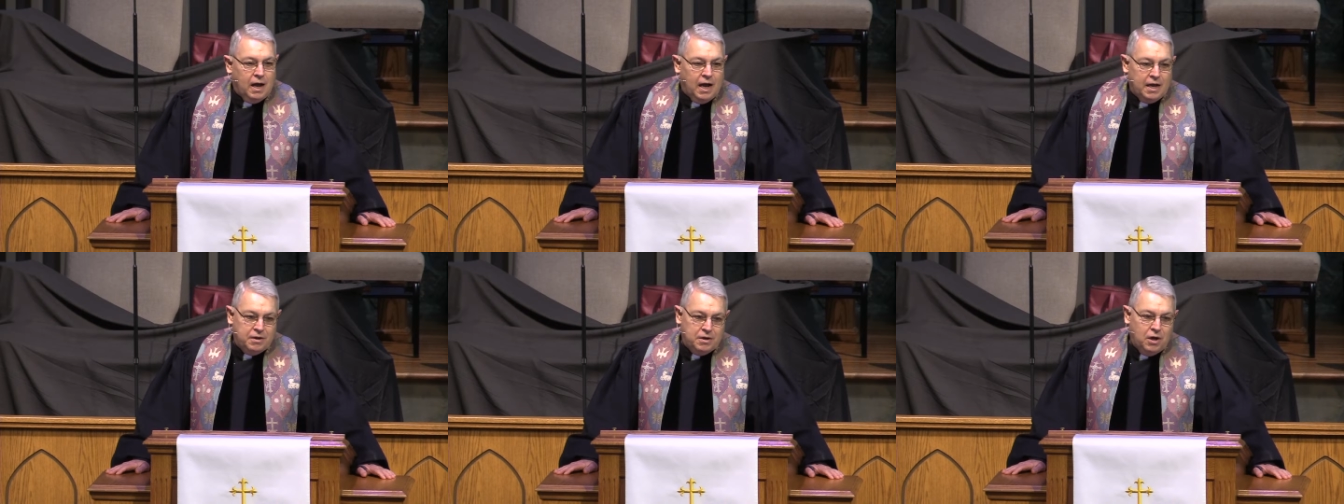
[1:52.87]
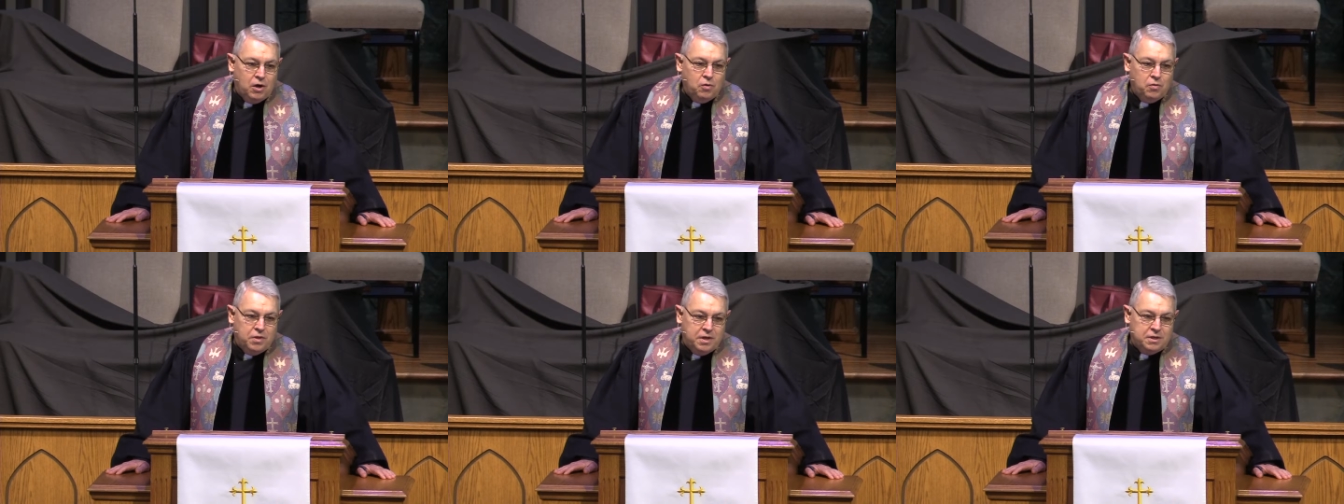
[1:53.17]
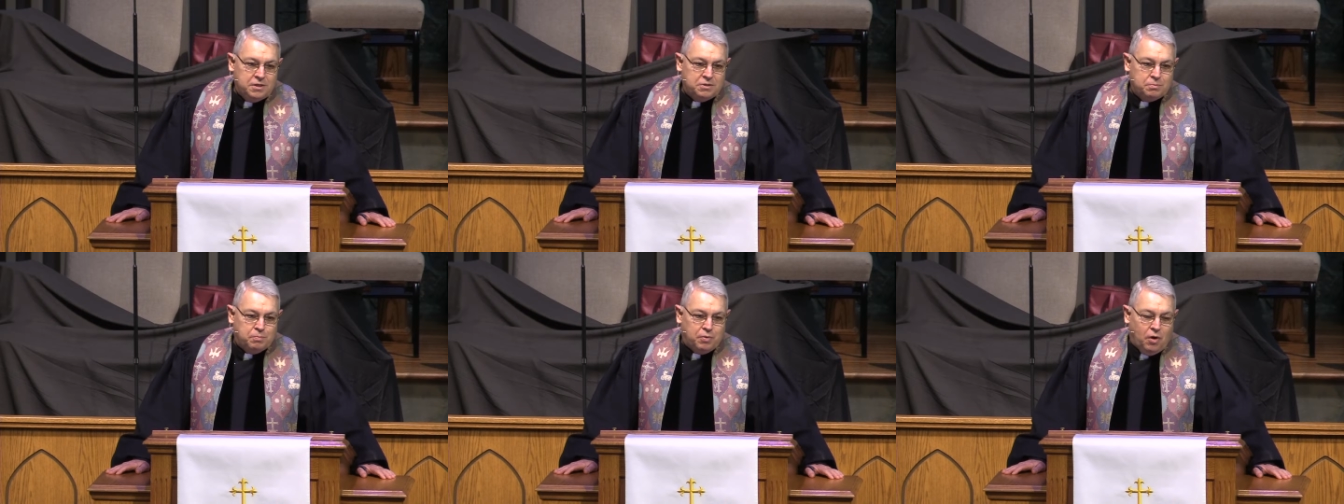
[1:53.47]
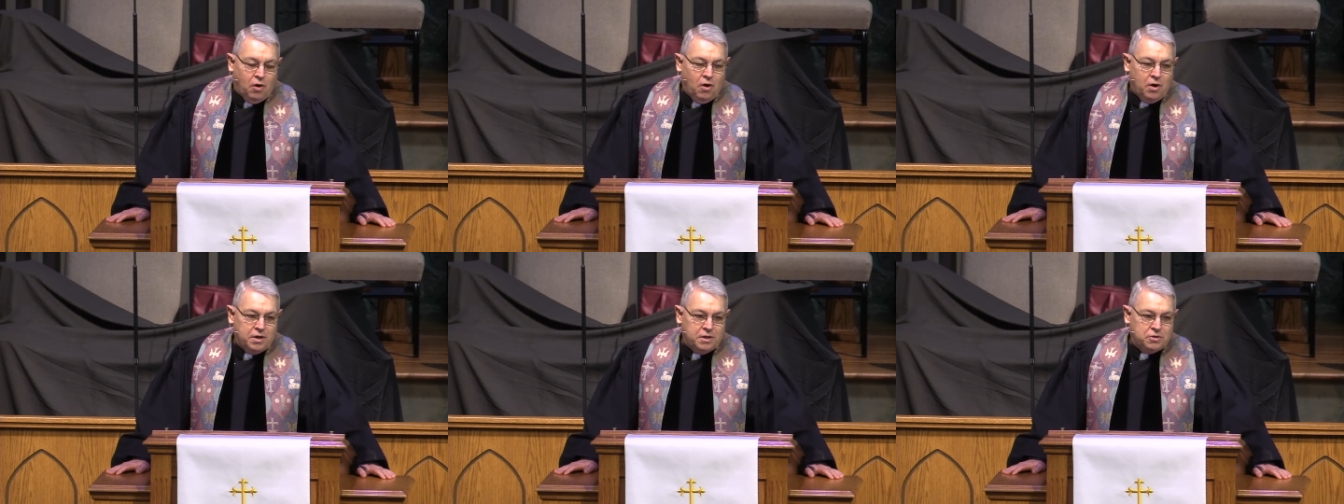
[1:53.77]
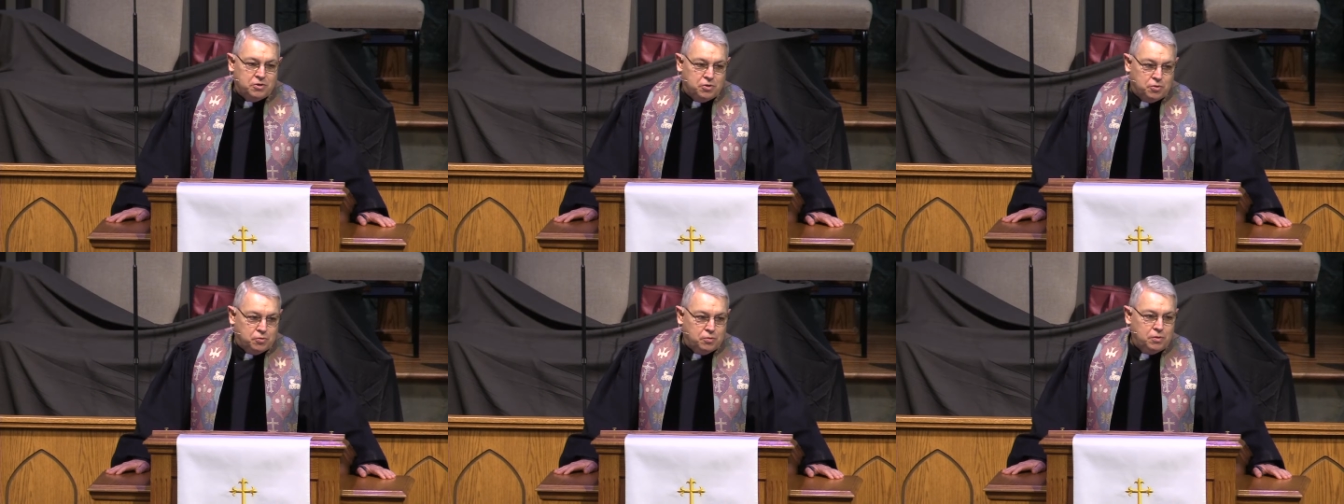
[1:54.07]
I know this part
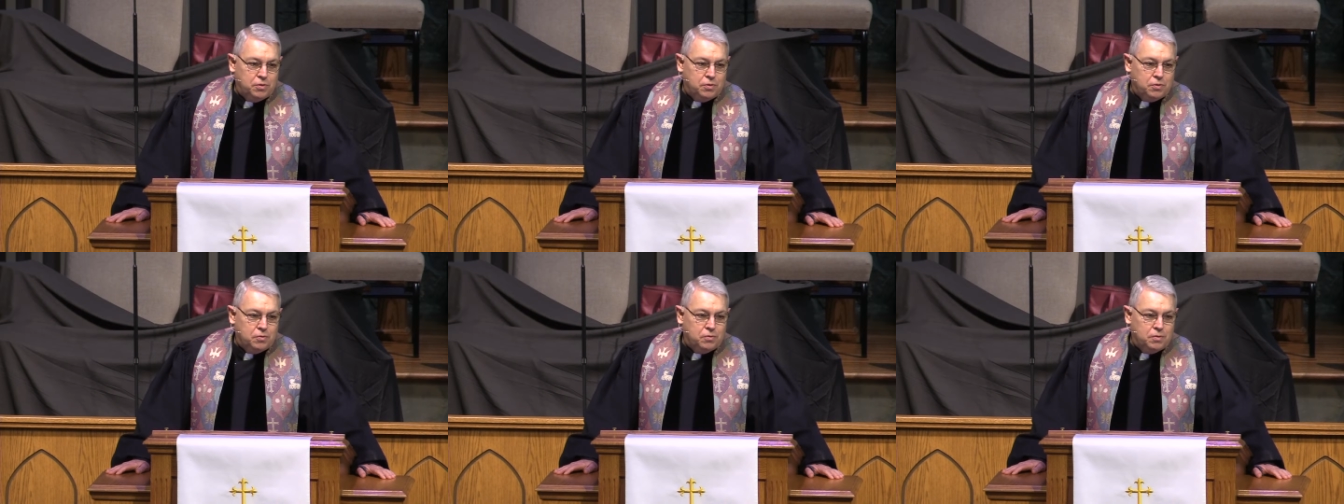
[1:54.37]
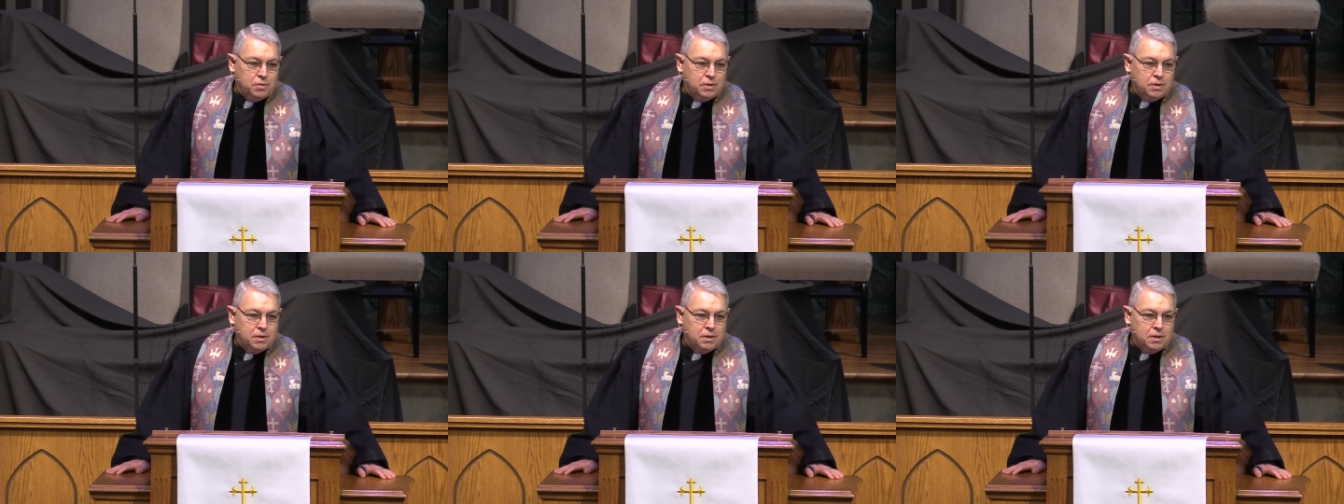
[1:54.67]
is true